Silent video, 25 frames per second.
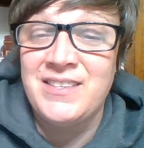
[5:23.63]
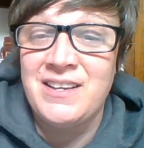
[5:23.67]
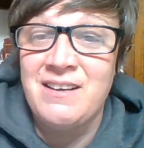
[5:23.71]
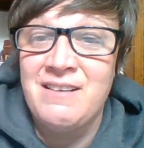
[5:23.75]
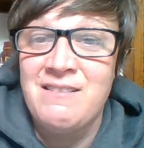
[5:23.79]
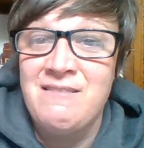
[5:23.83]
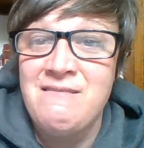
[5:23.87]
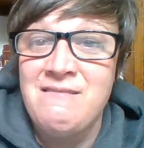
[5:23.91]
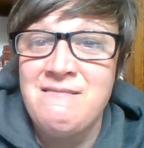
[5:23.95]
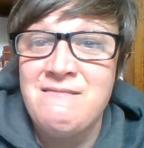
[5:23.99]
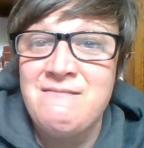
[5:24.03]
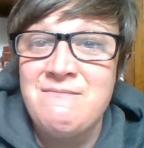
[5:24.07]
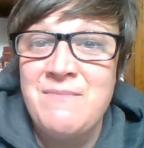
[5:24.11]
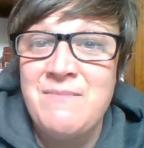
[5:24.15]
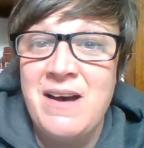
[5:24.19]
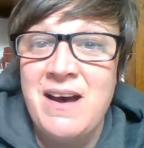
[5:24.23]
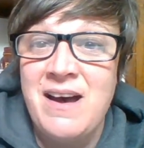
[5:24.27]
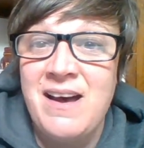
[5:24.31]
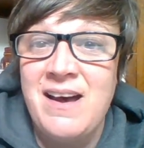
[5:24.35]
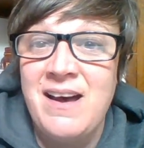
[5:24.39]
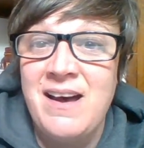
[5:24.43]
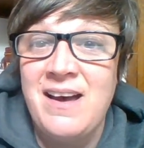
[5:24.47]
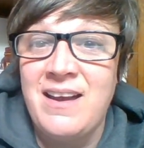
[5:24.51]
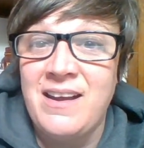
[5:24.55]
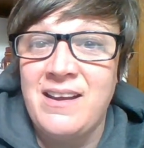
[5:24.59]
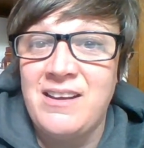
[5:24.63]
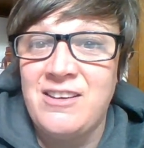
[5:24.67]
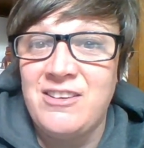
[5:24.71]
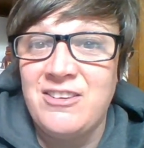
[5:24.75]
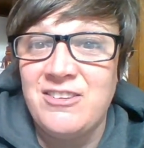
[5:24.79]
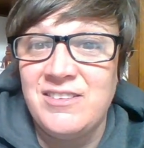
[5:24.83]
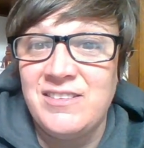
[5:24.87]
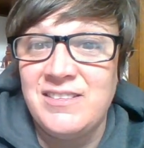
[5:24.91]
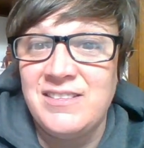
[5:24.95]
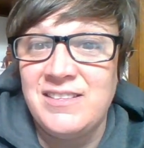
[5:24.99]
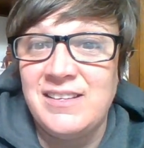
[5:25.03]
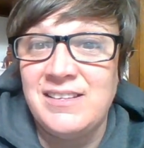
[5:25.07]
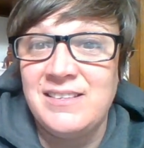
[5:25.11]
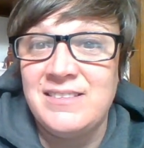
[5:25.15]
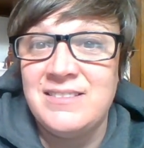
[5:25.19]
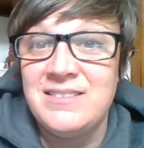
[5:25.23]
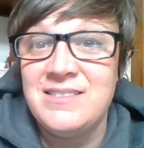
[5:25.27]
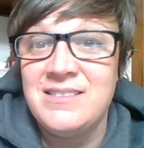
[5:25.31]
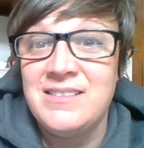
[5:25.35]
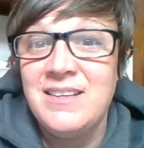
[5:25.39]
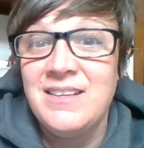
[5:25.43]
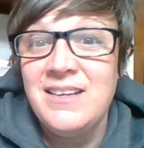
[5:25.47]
Oh my goodness.